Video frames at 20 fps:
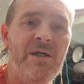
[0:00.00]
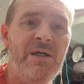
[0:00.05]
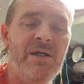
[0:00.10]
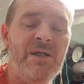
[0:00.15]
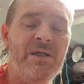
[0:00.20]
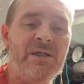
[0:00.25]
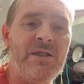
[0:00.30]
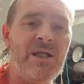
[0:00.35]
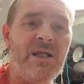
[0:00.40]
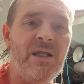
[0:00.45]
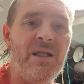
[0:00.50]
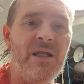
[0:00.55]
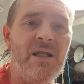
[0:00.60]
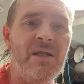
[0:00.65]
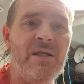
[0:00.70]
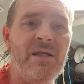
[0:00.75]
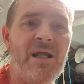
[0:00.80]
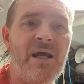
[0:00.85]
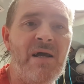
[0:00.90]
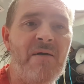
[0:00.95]
She
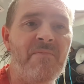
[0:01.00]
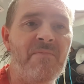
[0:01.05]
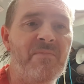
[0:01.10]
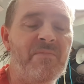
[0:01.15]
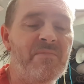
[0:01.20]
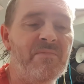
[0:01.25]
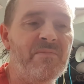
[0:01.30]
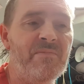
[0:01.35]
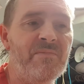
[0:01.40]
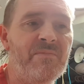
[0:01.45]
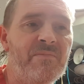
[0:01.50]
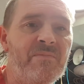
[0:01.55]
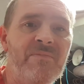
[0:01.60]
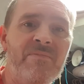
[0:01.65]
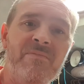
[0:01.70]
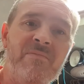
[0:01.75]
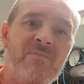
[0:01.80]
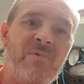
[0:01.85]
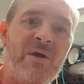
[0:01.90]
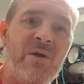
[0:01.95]
then
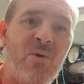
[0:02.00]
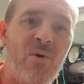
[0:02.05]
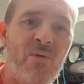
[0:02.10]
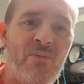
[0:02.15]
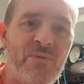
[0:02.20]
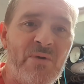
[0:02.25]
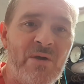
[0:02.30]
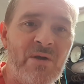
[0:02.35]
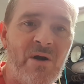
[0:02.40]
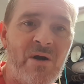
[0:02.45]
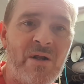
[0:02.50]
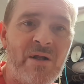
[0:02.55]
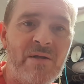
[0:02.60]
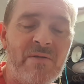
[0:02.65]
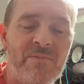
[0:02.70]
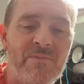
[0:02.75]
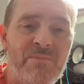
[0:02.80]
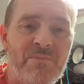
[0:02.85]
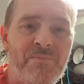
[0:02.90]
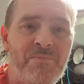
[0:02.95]
went off and got it
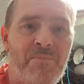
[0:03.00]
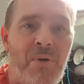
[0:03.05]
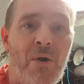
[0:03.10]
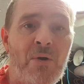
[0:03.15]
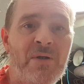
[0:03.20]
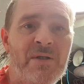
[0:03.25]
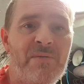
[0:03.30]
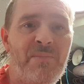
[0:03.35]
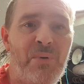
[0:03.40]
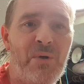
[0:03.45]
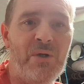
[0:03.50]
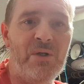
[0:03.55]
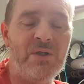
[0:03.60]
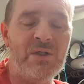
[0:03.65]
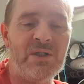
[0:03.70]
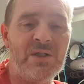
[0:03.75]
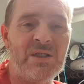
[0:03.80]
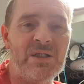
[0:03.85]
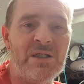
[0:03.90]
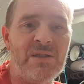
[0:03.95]

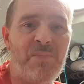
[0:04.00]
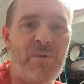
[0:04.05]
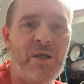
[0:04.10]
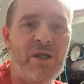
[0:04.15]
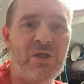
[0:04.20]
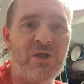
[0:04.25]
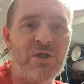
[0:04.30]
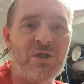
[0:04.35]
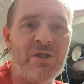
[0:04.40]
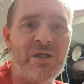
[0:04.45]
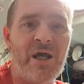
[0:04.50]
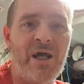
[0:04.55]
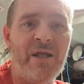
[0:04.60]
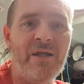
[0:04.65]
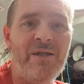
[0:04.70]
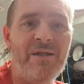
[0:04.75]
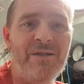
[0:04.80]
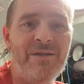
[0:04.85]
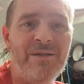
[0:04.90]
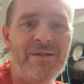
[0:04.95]
post-purchase inspection
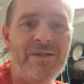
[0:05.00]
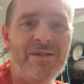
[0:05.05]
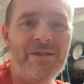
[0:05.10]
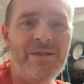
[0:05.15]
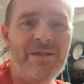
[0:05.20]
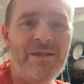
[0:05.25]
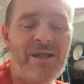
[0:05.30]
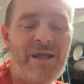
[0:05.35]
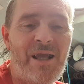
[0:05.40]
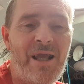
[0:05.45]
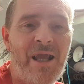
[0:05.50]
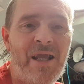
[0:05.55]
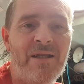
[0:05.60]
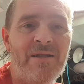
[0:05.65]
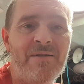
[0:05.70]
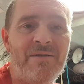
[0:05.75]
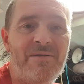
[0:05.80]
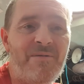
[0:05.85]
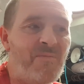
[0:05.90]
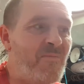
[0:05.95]
done
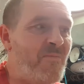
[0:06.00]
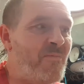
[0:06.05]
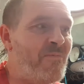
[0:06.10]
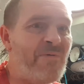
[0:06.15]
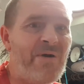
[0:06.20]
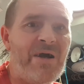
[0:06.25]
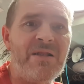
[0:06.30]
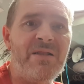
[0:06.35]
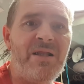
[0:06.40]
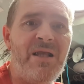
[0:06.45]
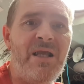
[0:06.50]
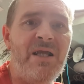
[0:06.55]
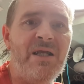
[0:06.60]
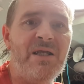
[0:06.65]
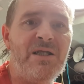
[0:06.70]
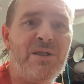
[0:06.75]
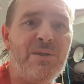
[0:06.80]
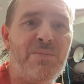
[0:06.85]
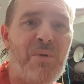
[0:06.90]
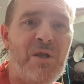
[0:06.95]
and fucked the air
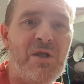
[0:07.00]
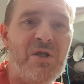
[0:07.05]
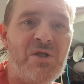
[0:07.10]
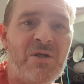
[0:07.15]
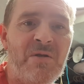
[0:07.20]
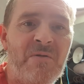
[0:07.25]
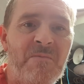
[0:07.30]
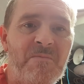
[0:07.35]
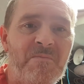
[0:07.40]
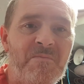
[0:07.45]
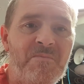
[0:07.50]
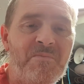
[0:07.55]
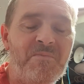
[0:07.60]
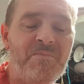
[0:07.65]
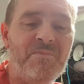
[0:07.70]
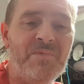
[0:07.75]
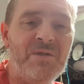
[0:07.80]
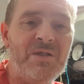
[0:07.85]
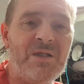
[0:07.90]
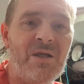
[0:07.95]
suspension.
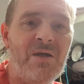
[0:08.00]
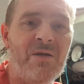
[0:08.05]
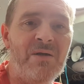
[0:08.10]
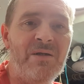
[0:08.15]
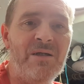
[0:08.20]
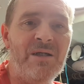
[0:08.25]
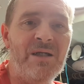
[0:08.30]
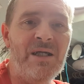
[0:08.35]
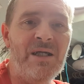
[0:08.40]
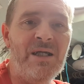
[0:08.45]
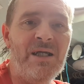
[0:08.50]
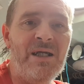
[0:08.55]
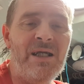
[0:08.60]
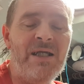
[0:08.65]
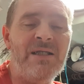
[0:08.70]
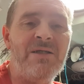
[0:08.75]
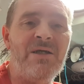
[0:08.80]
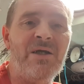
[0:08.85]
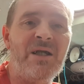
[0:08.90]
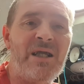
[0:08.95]
So
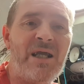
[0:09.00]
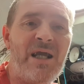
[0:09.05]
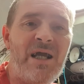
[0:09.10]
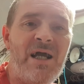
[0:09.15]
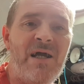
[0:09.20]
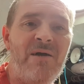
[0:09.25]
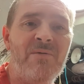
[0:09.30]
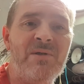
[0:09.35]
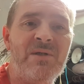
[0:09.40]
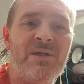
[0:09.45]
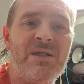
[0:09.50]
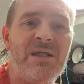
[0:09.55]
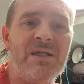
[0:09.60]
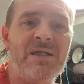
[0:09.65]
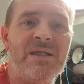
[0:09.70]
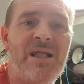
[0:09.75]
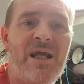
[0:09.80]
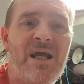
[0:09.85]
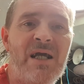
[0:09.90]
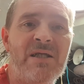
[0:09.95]
he's got a car with
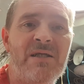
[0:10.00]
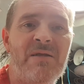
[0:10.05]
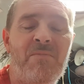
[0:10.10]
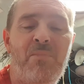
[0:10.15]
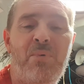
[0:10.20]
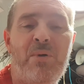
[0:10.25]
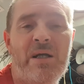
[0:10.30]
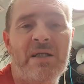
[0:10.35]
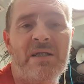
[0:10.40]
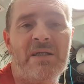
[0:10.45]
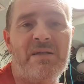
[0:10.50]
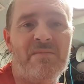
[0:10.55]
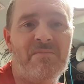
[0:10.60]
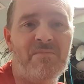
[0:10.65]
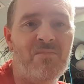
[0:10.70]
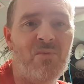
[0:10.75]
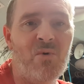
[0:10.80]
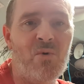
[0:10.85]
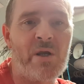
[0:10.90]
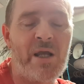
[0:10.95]
6,000 plus
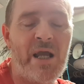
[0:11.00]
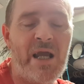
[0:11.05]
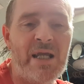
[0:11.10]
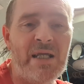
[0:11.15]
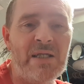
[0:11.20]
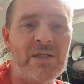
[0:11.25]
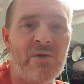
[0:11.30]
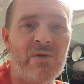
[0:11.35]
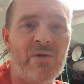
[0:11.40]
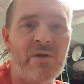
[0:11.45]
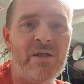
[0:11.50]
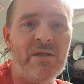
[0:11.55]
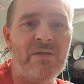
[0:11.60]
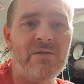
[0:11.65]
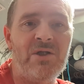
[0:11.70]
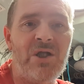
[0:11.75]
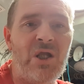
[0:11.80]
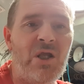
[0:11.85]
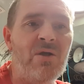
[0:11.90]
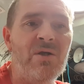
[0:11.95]
more Ks on it.
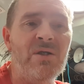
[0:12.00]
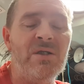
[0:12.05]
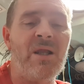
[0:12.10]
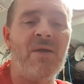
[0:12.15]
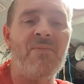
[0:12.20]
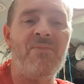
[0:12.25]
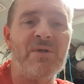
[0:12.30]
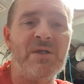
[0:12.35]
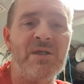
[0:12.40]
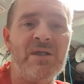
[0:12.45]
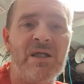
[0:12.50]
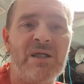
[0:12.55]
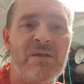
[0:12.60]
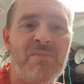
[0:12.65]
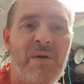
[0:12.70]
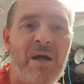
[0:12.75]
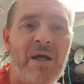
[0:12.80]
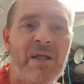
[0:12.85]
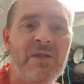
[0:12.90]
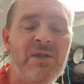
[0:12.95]
She used it for 6
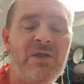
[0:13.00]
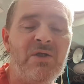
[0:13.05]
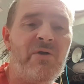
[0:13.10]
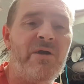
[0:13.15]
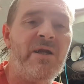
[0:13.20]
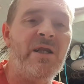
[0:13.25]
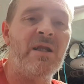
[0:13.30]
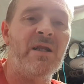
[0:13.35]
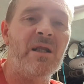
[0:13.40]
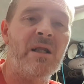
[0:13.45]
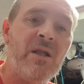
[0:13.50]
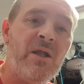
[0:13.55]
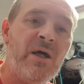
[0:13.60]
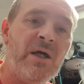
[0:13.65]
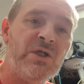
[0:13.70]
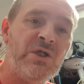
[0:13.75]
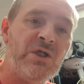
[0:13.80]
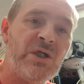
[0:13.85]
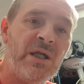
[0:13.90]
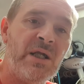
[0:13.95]
months, treated it
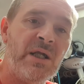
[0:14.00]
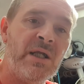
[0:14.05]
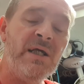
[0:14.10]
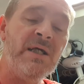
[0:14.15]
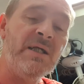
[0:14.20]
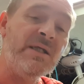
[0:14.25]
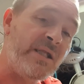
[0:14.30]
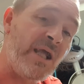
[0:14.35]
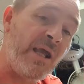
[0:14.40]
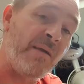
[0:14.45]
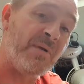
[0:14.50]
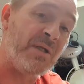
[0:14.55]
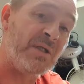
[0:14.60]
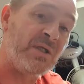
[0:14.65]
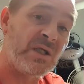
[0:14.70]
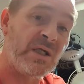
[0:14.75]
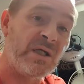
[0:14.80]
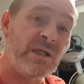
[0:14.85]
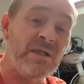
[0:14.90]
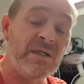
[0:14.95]
like shit,
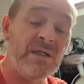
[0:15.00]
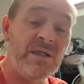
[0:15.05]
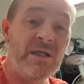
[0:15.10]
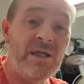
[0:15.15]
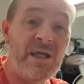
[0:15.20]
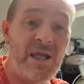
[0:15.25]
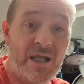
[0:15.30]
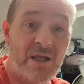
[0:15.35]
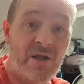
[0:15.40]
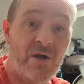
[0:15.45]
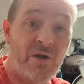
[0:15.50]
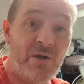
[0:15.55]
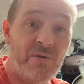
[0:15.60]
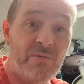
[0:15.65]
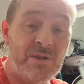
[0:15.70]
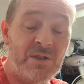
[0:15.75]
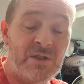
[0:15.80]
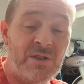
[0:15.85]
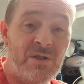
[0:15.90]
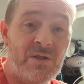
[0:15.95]
damaged it, and got it
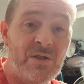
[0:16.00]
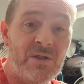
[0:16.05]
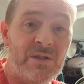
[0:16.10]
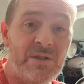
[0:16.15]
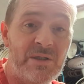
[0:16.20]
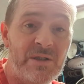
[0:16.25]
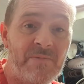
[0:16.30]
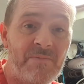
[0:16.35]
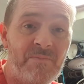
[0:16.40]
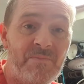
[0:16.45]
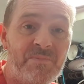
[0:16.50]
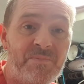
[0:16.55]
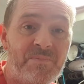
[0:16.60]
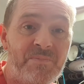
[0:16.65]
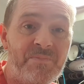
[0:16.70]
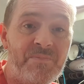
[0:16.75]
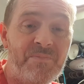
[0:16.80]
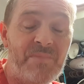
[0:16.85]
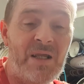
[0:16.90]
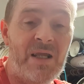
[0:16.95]
returned.
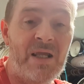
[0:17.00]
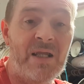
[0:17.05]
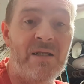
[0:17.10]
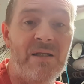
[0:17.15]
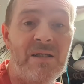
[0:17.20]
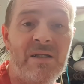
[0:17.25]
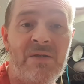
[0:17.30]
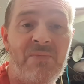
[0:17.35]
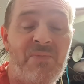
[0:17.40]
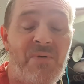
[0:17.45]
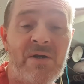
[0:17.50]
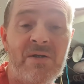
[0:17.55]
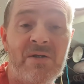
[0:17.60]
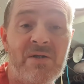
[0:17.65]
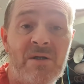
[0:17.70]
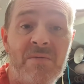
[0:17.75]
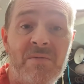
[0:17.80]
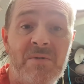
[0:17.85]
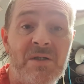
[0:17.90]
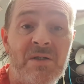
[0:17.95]
And as far as
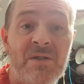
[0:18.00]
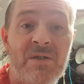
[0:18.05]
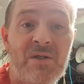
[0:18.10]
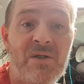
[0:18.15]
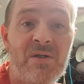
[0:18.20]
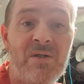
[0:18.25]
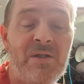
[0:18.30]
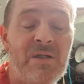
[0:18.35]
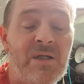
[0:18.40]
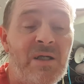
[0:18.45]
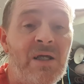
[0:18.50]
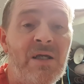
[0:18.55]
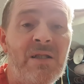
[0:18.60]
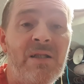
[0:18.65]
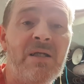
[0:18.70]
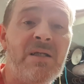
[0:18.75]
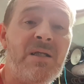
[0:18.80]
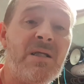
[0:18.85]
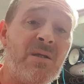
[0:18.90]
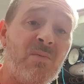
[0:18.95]
I'm concerned,
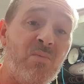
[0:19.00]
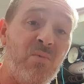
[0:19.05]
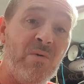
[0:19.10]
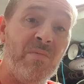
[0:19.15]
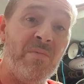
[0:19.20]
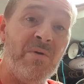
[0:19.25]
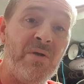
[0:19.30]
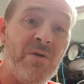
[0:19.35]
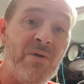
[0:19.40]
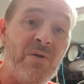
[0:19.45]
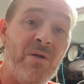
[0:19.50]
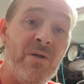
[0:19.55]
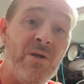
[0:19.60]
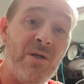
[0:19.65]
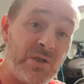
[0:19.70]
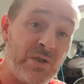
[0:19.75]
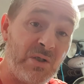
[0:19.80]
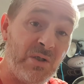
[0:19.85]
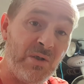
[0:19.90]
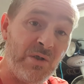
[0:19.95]
this is a woman who
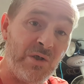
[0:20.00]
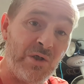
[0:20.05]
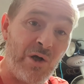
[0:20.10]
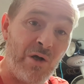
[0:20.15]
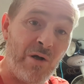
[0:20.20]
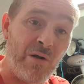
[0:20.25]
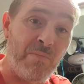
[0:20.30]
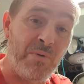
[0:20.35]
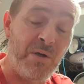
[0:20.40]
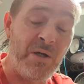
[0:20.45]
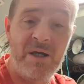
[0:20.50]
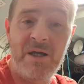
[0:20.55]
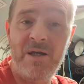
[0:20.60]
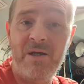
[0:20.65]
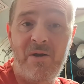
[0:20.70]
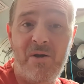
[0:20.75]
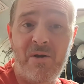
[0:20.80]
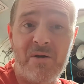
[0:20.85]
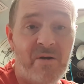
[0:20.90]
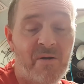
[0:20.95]
lost her job,
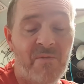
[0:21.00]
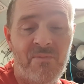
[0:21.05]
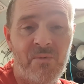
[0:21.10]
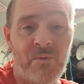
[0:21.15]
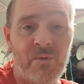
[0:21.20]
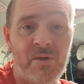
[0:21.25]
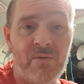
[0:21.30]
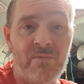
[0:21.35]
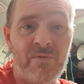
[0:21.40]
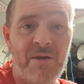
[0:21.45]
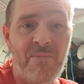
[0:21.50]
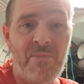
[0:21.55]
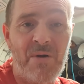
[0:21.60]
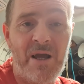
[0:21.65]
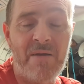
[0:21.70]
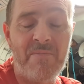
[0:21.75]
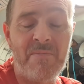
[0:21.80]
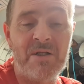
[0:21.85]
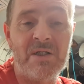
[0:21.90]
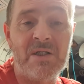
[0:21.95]
couldn't afford the
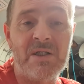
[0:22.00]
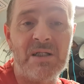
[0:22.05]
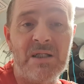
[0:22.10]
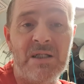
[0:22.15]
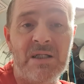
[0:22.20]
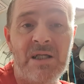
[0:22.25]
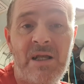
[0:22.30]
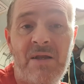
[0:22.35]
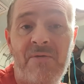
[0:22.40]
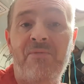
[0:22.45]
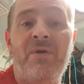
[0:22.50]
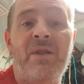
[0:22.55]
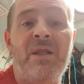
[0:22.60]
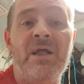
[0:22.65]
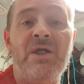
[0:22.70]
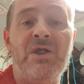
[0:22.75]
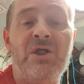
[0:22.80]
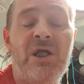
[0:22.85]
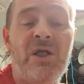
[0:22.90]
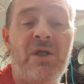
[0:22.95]
repayments, and did
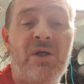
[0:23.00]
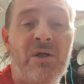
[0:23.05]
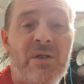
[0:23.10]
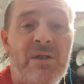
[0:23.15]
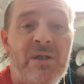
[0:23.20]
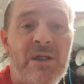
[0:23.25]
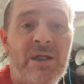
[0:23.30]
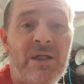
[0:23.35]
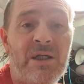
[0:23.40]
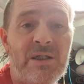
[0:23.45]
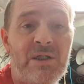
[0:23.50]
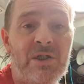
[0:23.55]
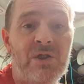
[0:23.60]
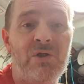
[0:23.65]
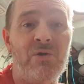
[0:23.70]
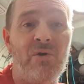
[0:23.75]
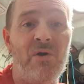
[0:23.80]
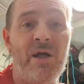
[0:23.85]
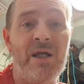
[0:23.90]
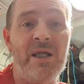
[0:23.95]
everything she could to
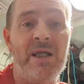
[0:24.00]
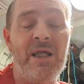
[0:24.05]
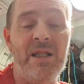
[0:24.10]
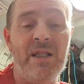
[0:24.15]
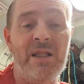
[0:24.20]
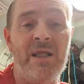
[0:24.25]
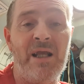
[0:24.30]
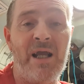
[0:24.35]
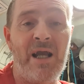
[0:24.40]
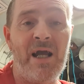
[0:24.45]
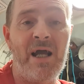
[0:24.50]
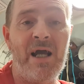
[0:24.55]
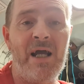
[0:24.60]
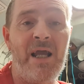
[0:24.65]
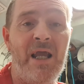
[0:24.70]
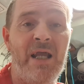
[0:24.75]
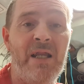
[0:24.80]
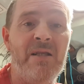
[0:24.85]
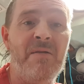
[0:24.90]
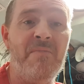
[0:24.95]
try and get the car
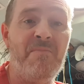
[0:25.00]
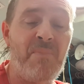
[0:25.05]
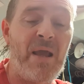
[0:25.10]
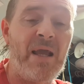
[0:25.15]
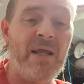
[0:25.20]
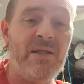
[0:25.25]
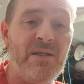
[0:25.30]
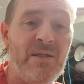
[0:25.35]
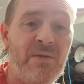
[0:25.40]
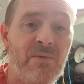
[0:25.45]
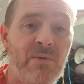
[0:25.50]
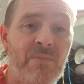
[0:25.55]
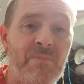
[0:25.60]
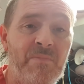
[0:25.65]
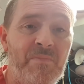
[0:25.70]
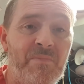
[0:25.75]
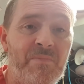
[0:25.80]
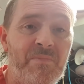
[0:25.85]
handed back to him.